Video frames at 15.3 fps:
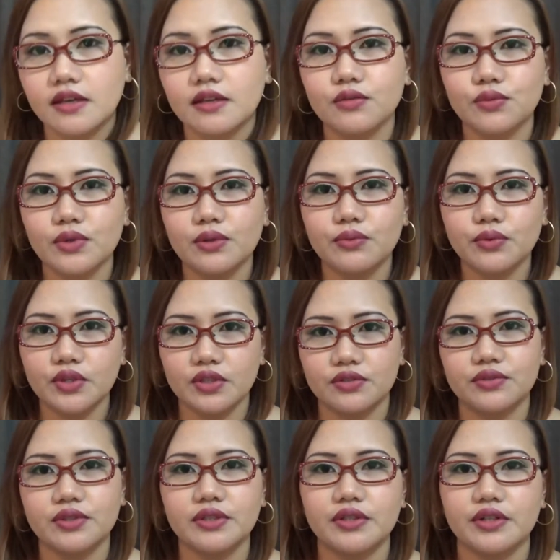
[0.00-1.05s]
and we'll work
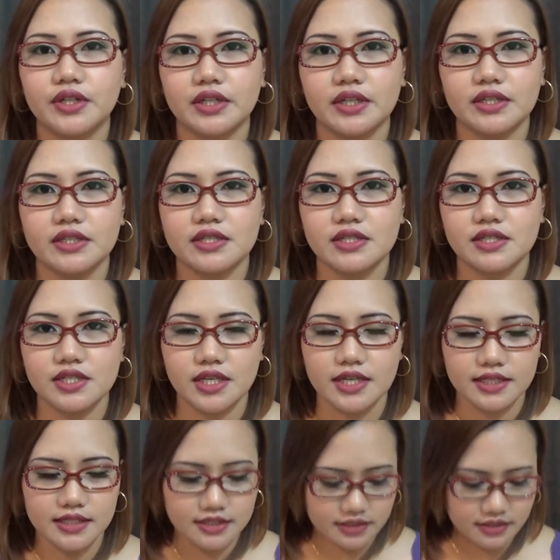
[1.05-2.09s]
to the darkest
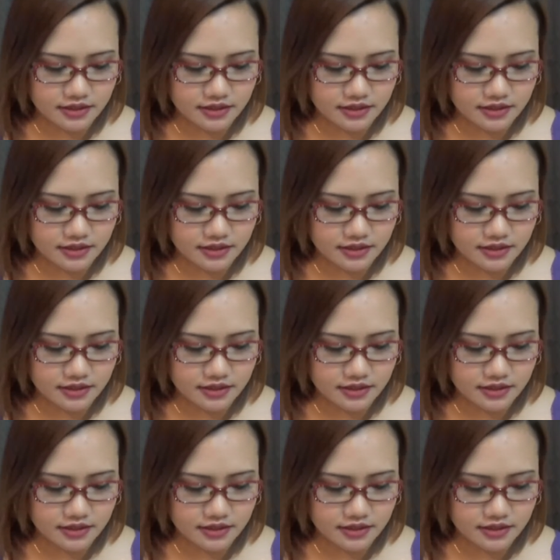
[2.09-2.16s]
shade.